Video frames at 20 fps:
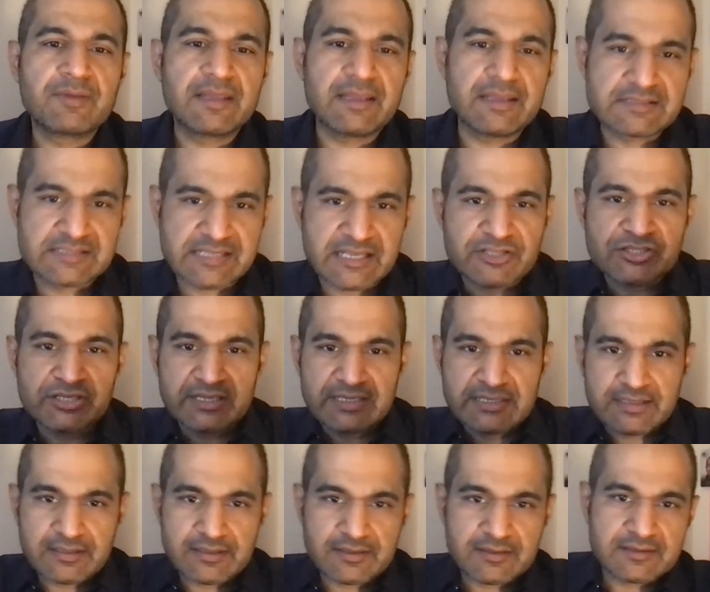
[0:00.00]

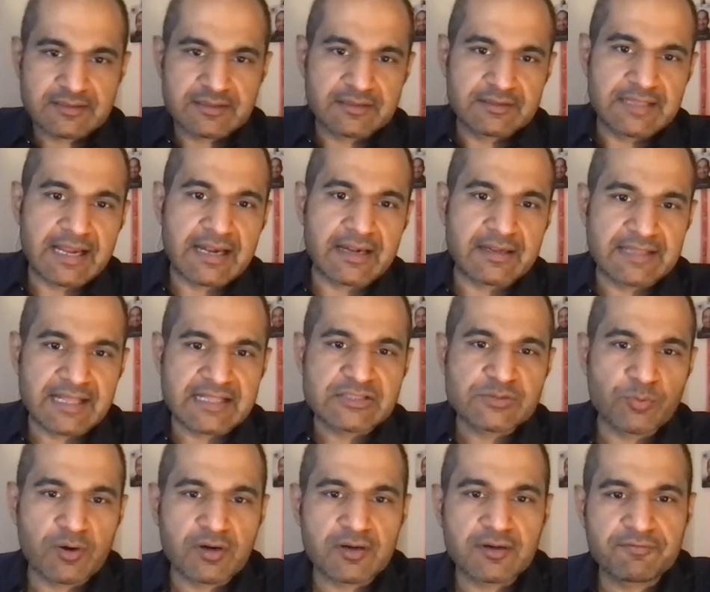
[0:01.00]
Essentially, that's
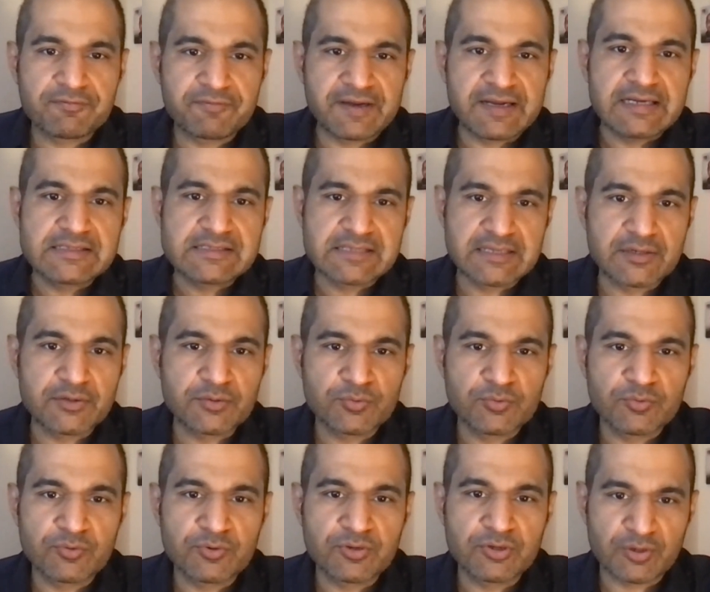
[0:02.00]
what feeds
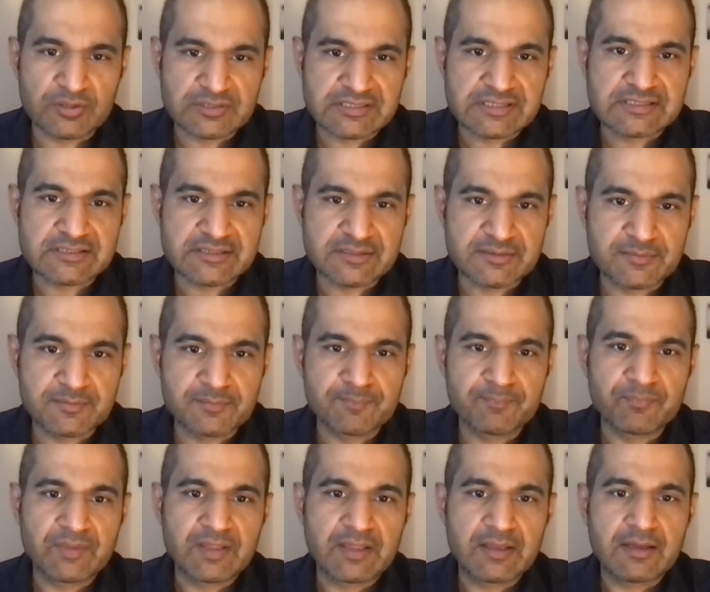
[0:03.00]
into your system
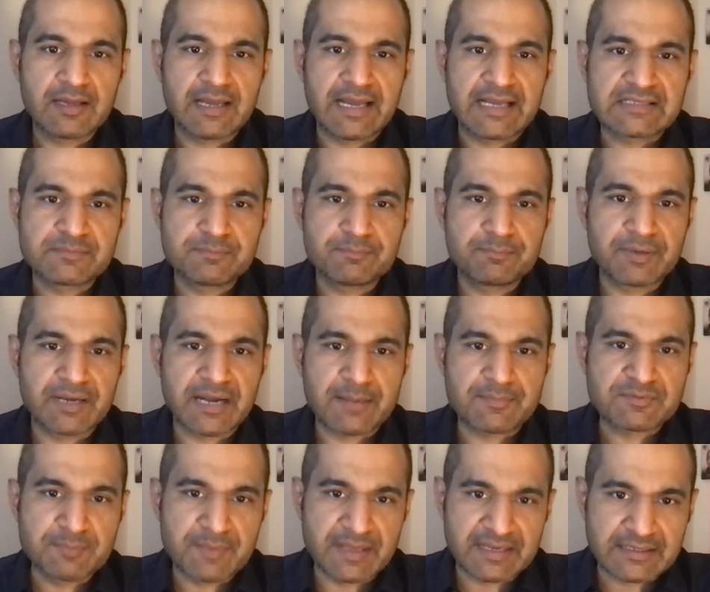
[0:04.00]
as
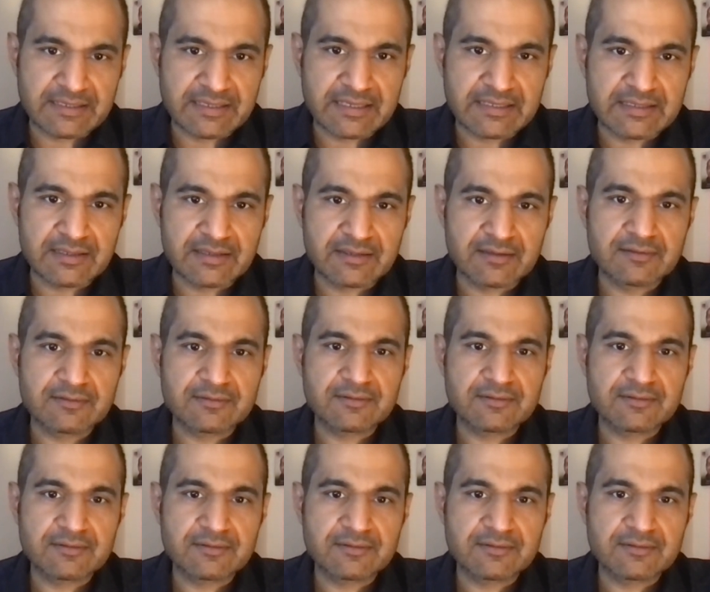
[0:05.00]
perhaps metadata